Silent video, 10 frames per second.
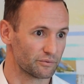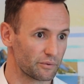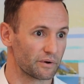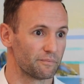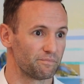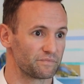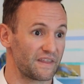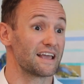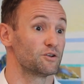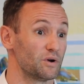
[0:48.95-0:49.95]

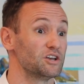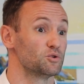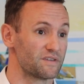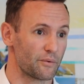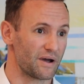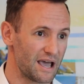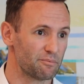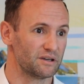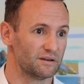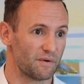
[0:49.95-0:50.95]
We knew they were
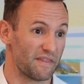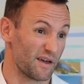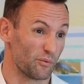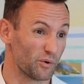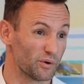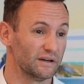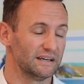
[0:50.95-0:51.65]
happy, and they were.